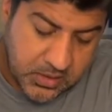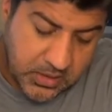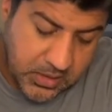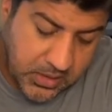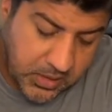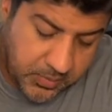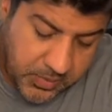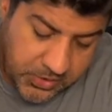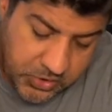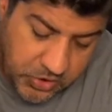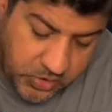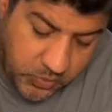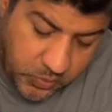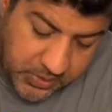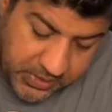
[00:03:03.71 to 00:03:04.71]
I'm not
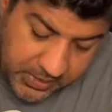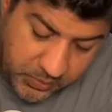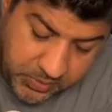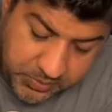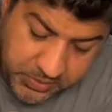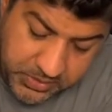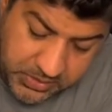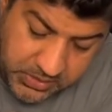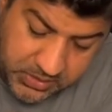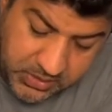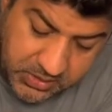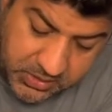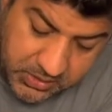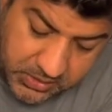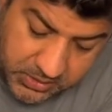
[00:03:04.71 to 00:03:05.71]
sure what I would put in
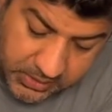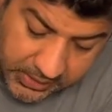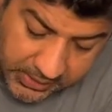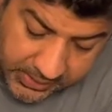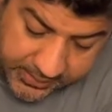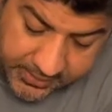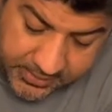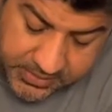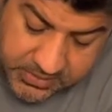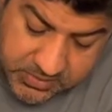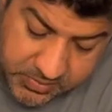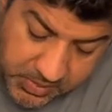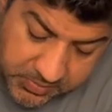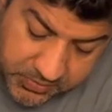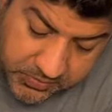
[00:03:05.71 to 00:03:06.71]
here. I guess
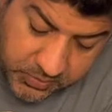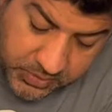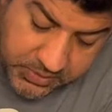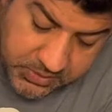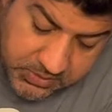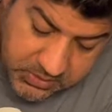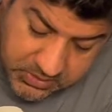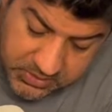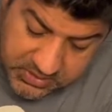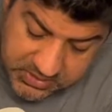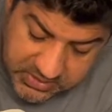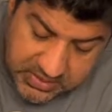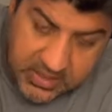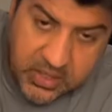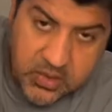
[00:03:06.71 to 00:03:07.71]
maybe if you want to just,
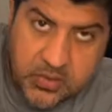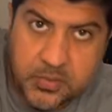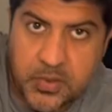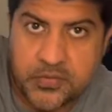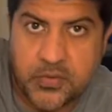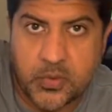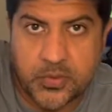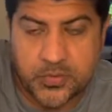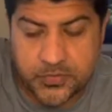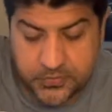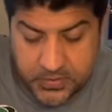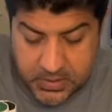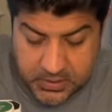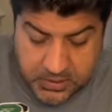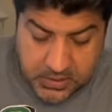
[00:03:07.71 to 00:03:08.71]
I don't know if my phone would
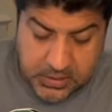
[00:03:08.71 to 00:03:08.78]
fit.